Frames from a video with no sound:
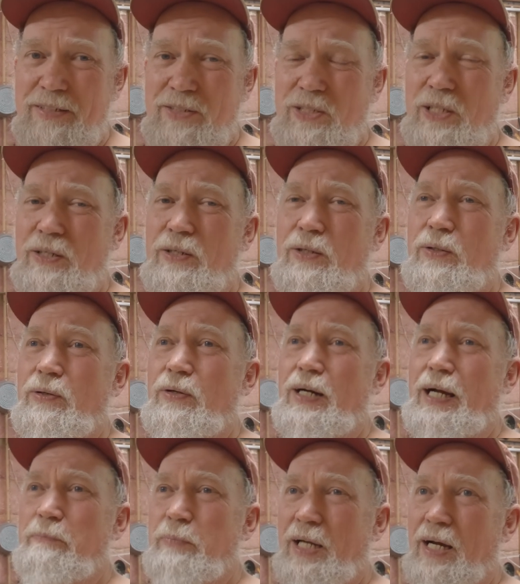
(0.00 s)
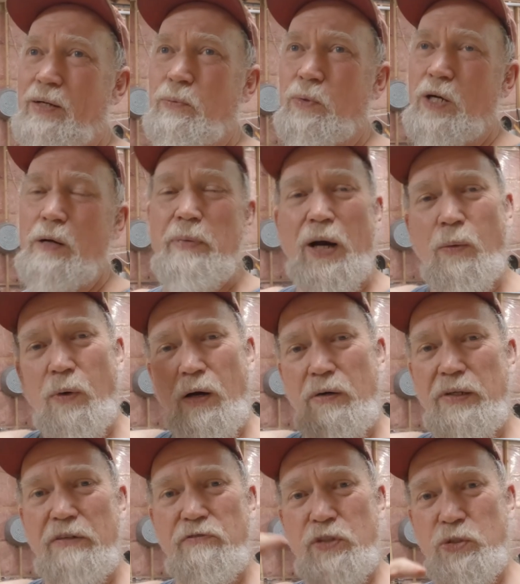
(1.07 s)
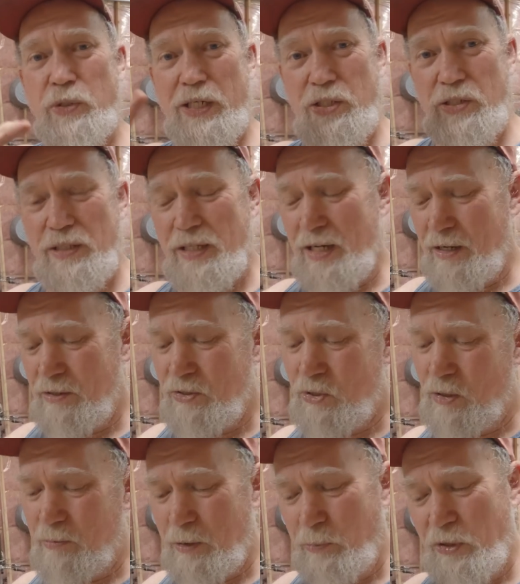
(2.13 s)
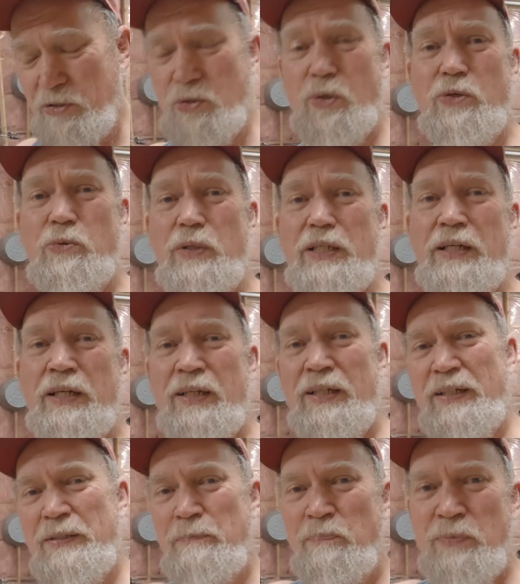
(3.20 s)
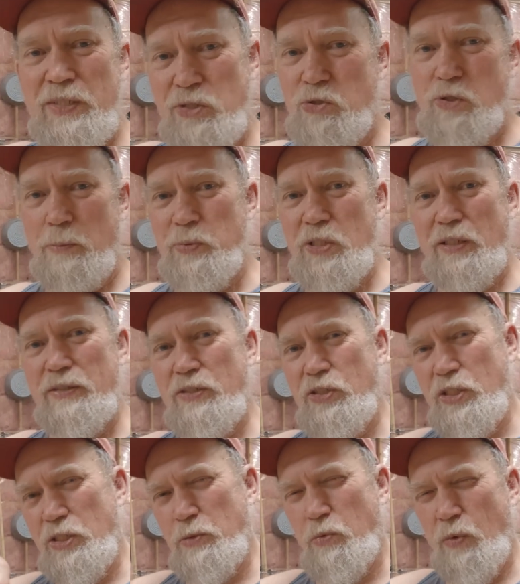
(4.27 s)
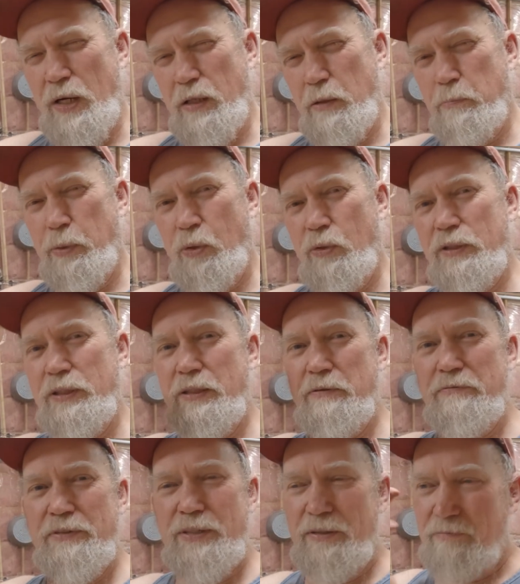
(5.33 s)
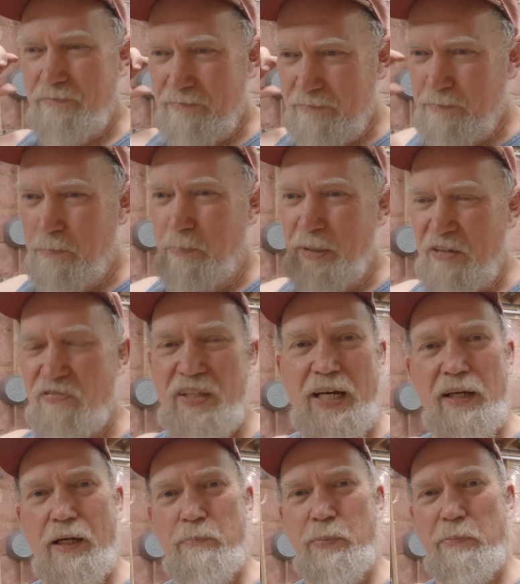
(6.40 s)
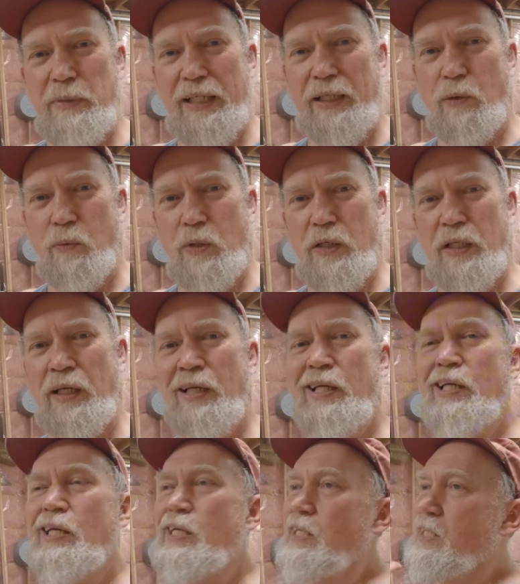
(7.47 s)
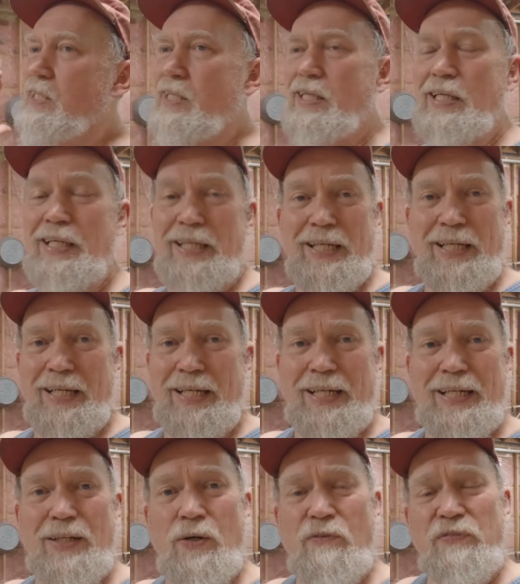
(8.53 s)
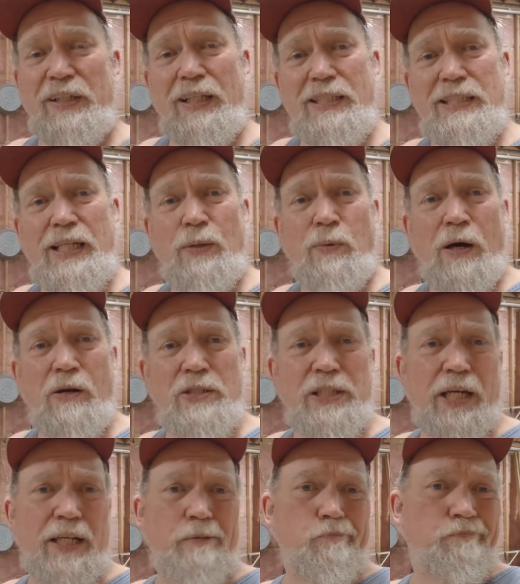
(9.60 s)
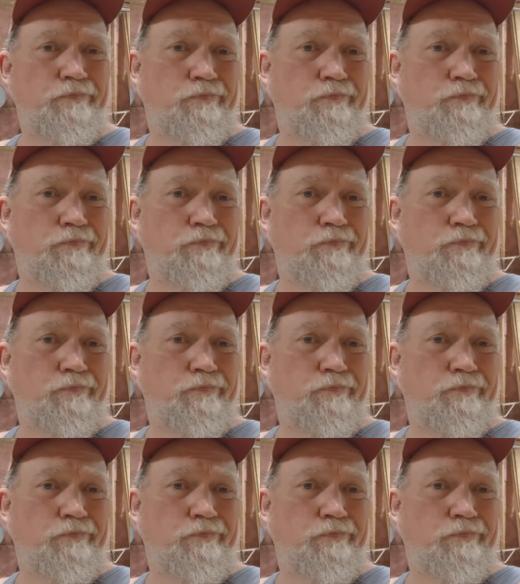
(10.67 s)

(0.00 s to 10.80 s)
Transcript: So I'm kind of worried about water infiltration there. So I'm going to put 2 or 3 strips on just around the bolt to beef that up and make it work. And hopefully it'll stay watertight.